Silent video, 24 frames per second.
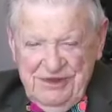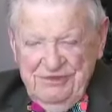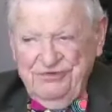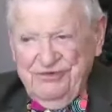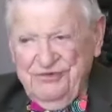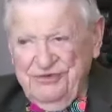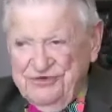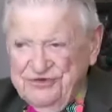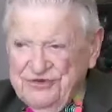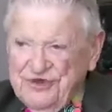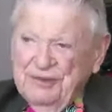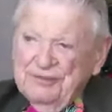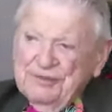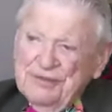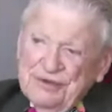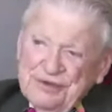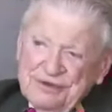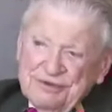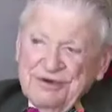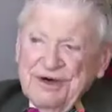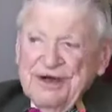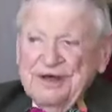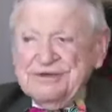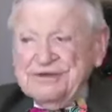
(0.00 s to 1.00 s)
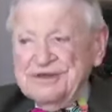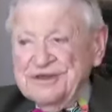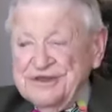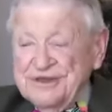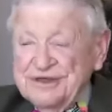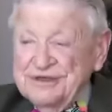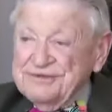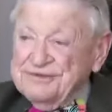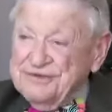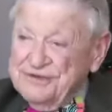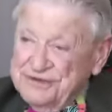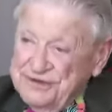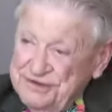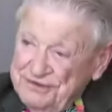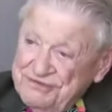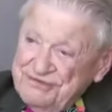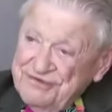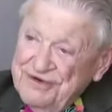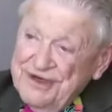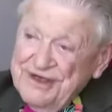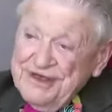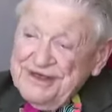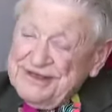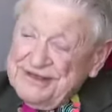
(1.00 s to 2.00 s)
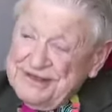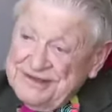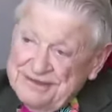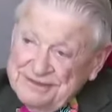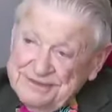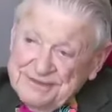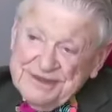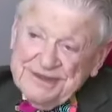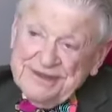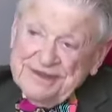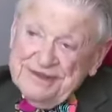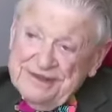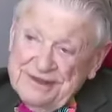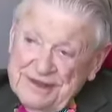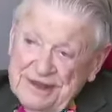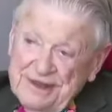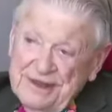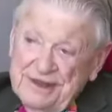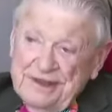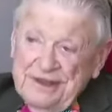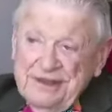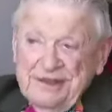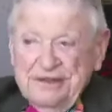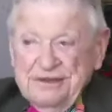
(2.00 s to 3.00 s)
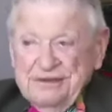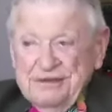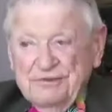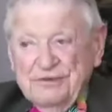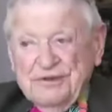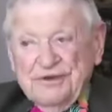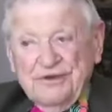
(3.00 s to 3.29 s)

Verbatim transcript: if you stumbled around enough, you could find it, but I see.